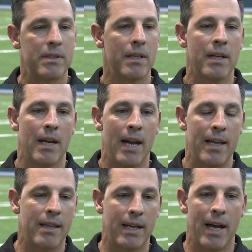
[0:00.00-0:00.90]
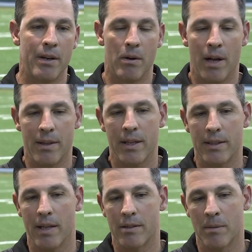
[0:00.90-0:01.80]
And I think
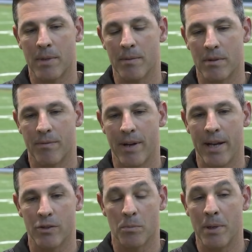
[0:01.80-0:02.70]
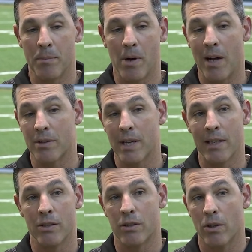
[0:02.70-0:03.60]
that sometimes the fans or people
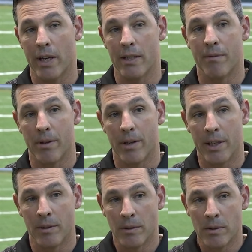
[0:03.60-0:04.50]
outside just look at the very